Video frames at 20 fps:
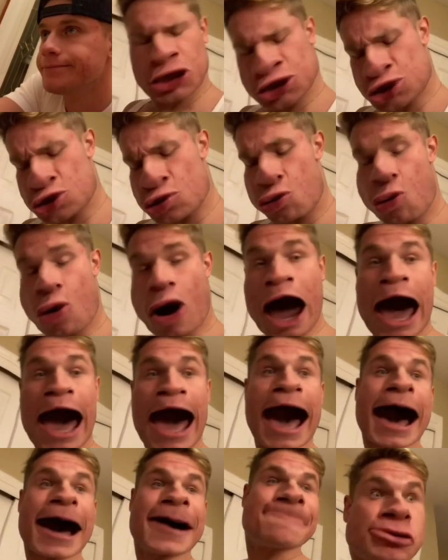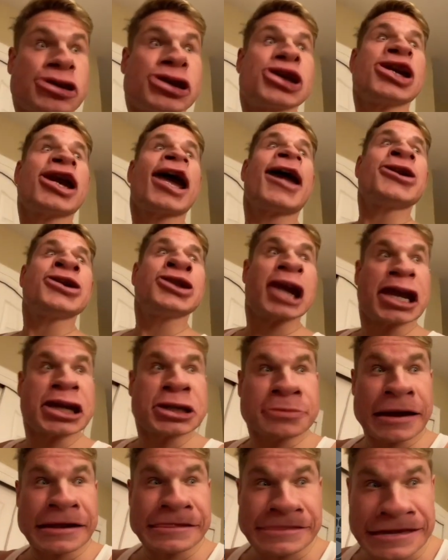You, uh, you see I changed
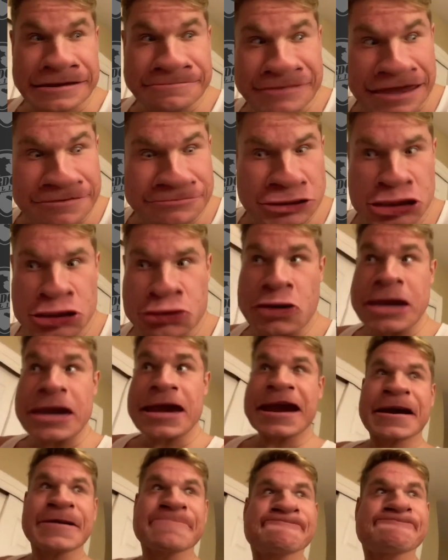my team name this week?